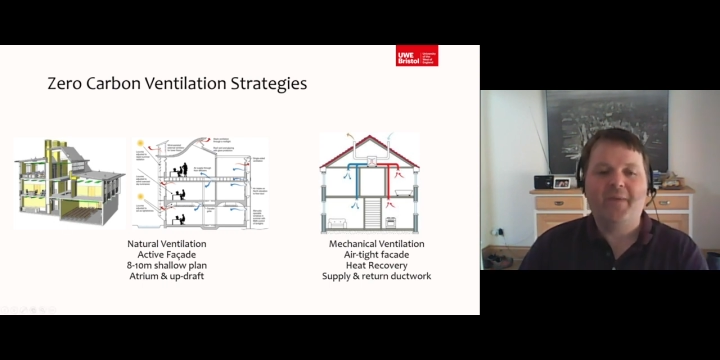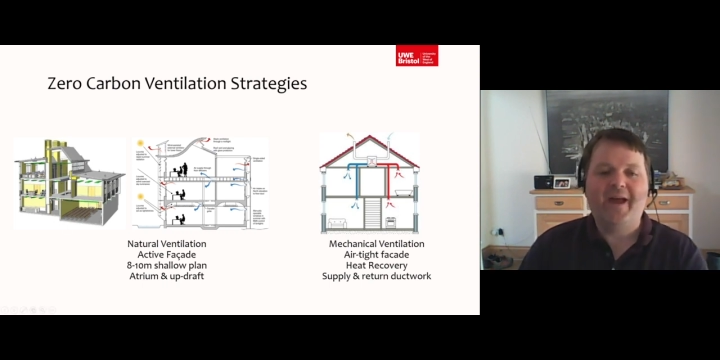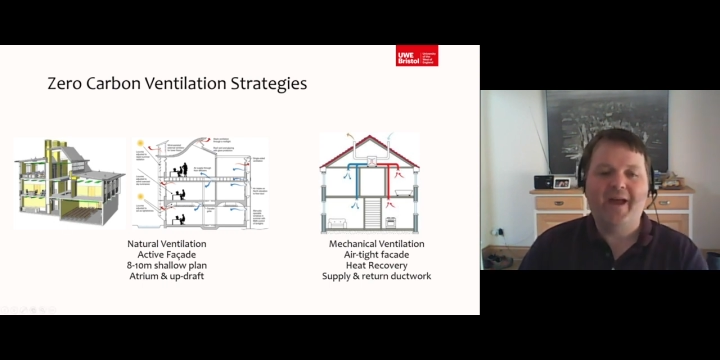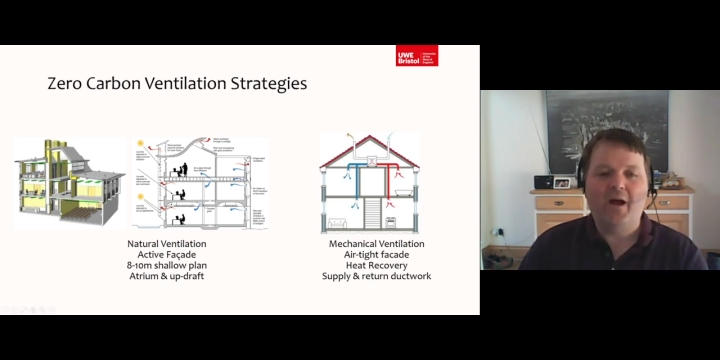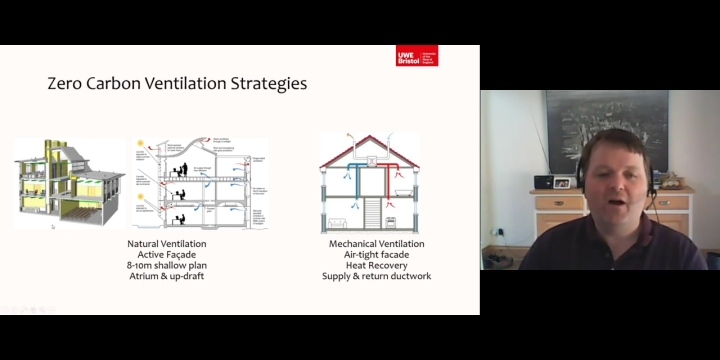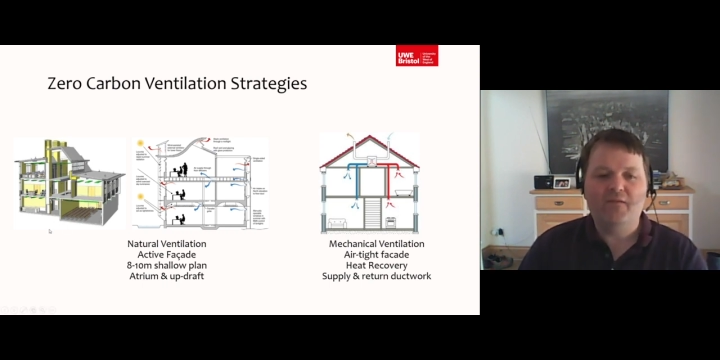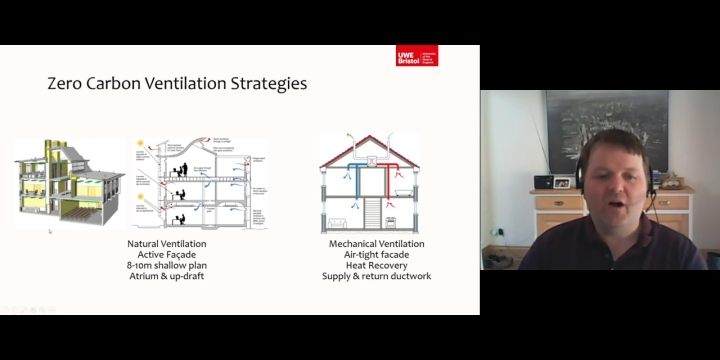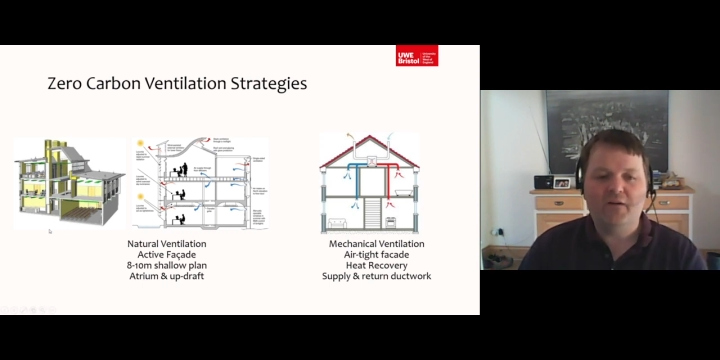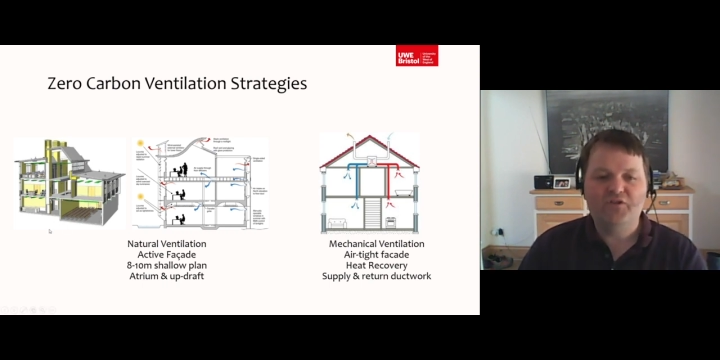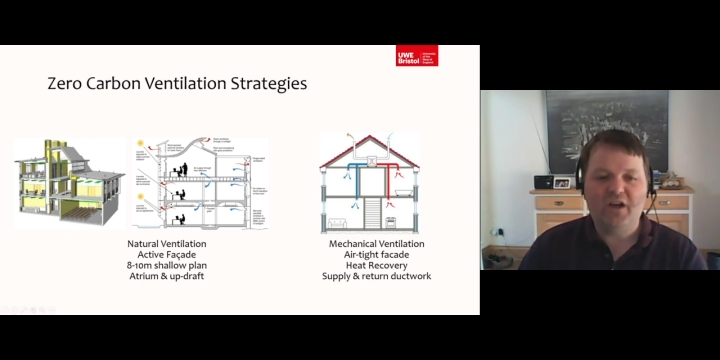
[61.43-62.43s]

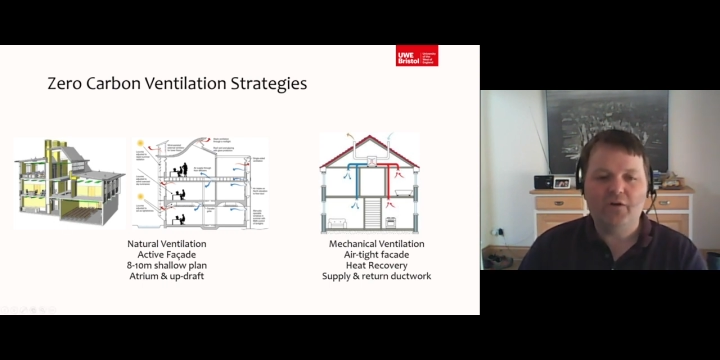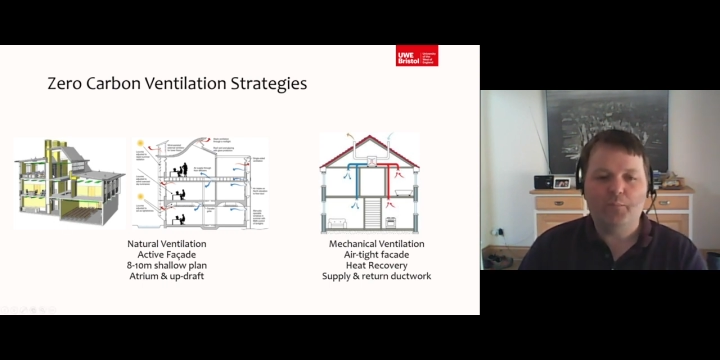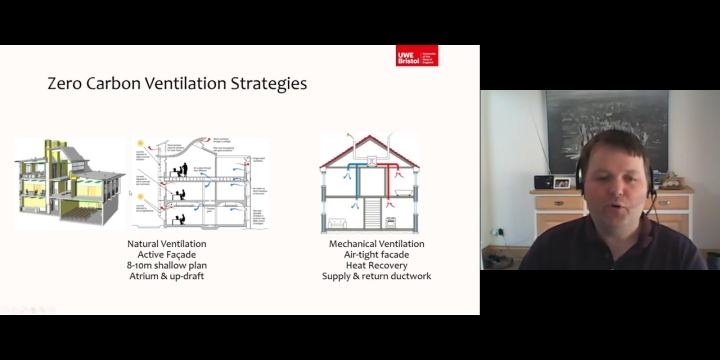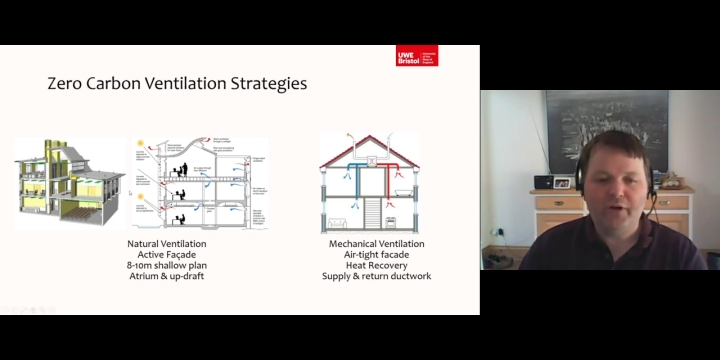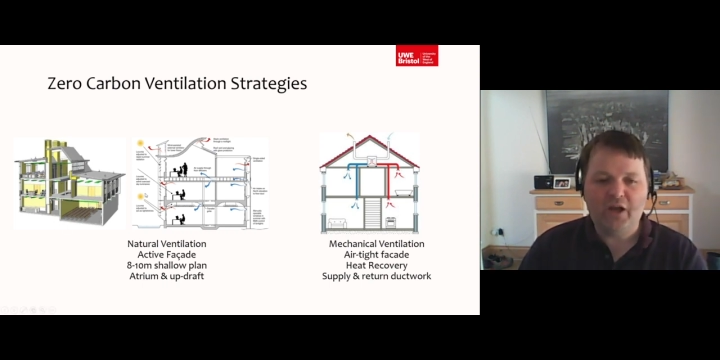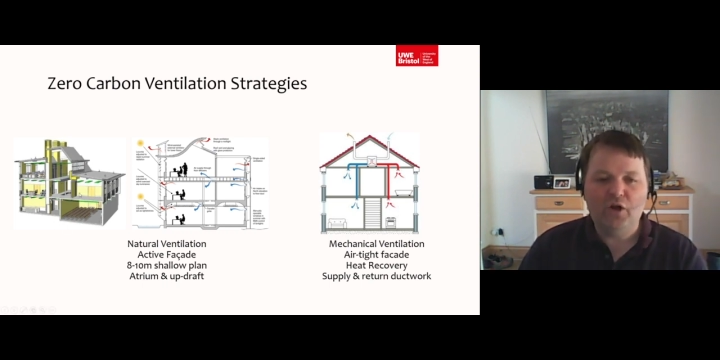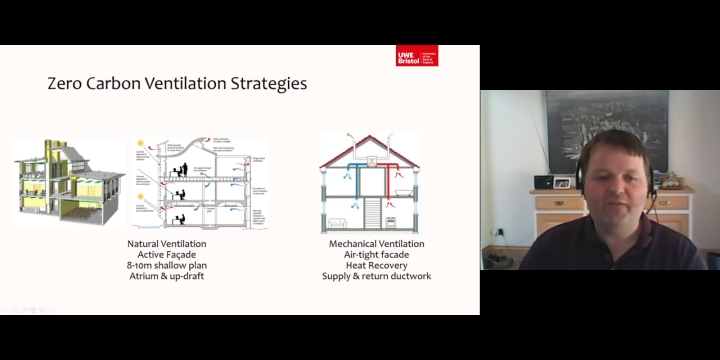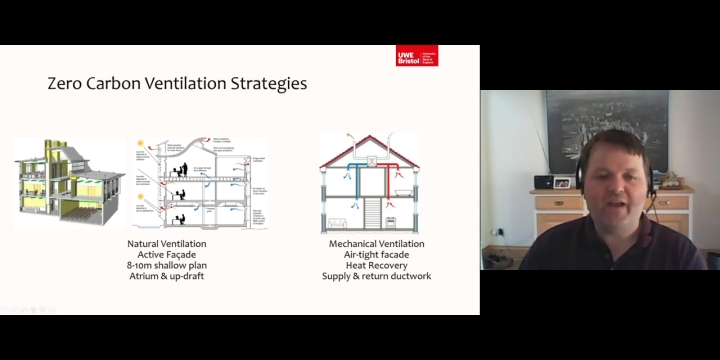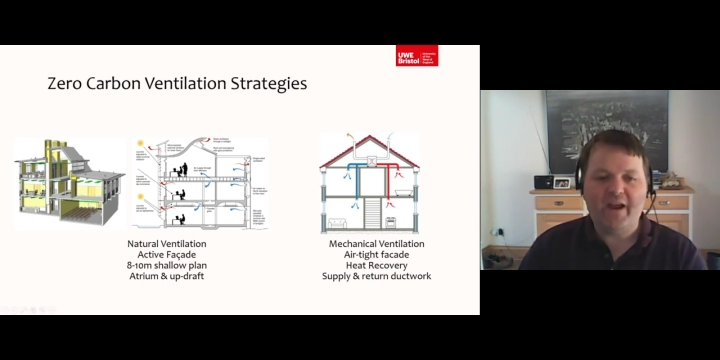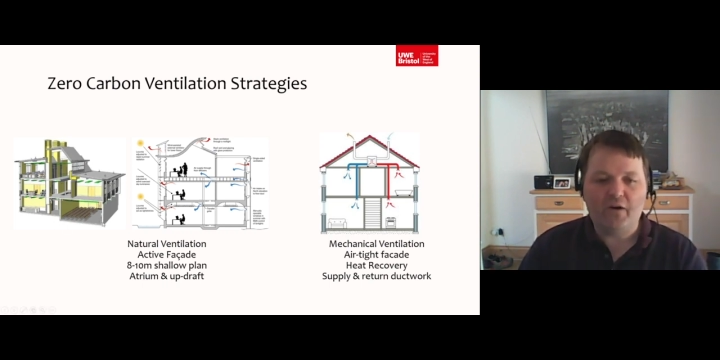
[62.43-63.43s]
of pulling
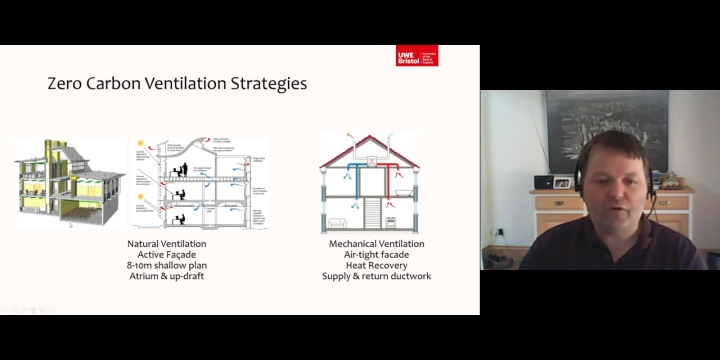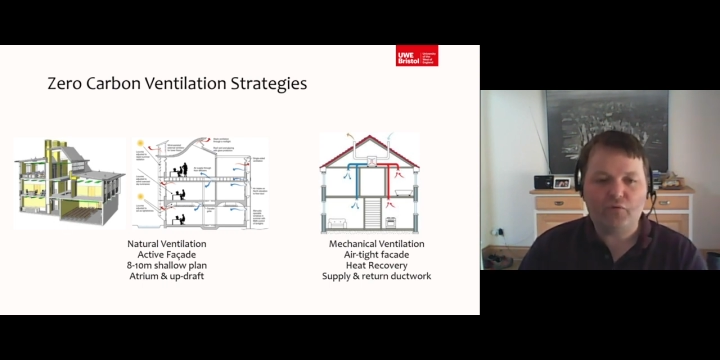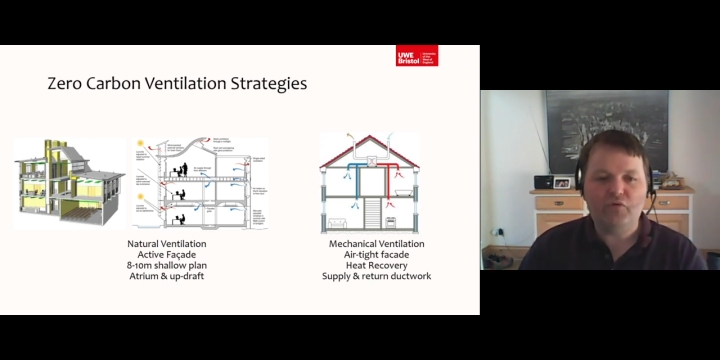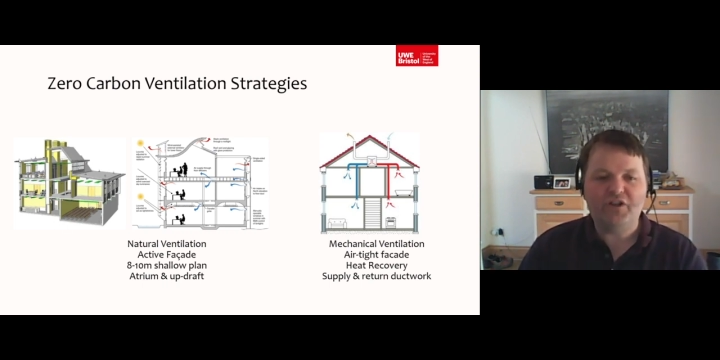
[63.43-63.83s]
enough air through